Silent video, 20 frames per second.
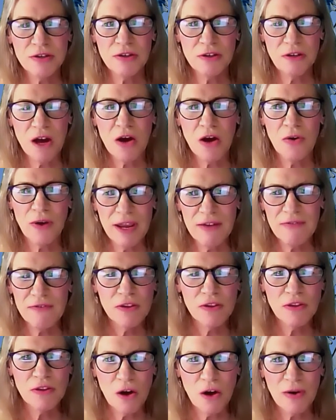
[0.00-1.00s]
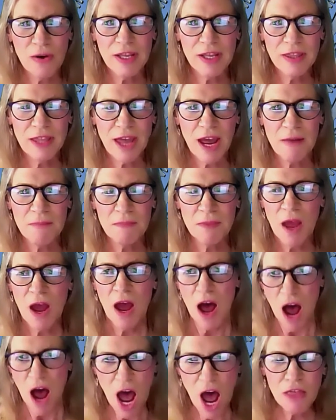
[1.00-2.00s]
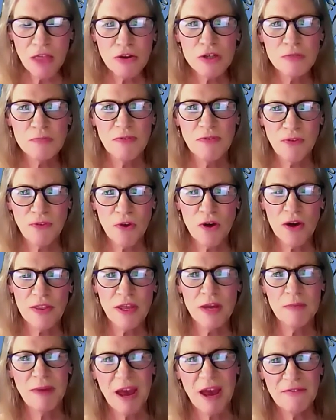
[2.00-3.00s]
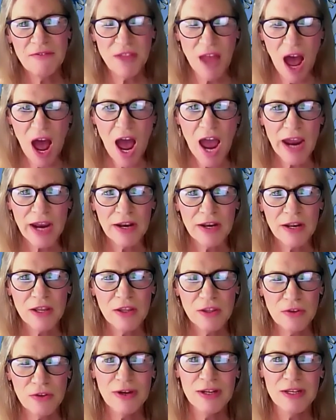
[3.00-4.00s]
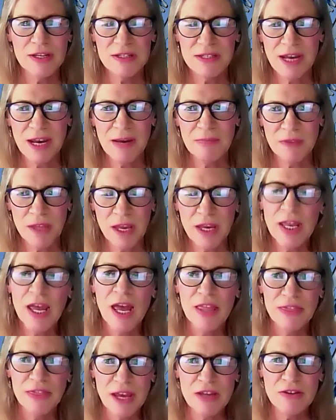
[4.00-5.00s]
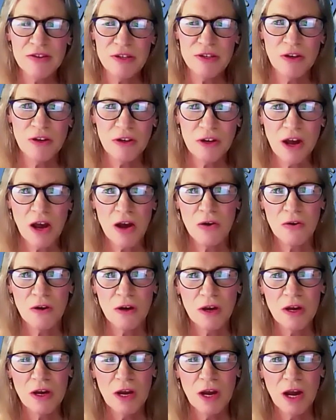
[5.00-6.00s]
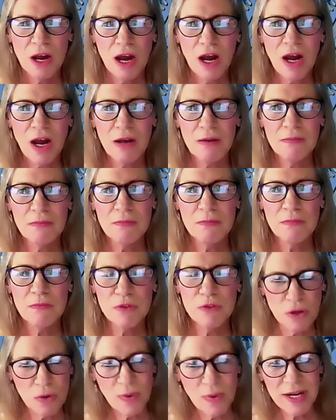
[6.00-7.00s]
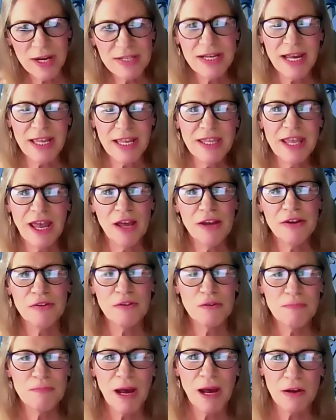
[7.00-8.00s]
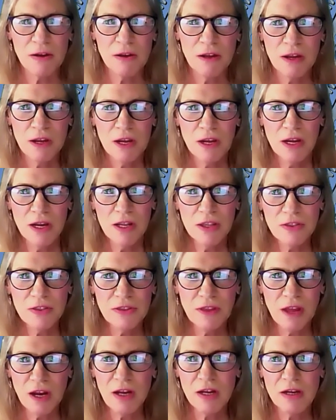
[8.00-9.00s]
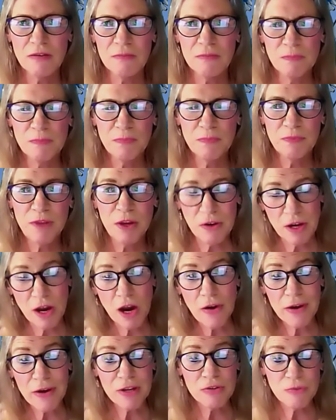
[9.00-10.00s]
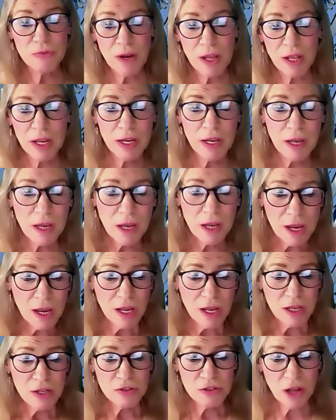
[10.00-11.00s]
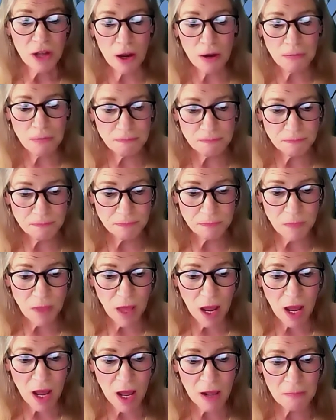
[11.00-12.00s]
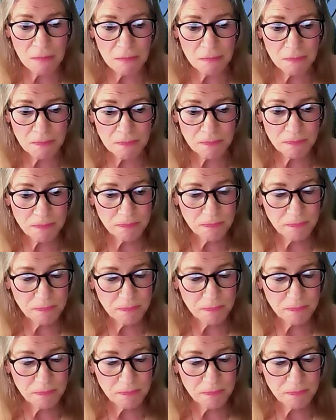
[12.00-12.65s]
still go, even knowing that others before them have died doing the same thing. They still go. So what does that tell you about their courage, really? So, but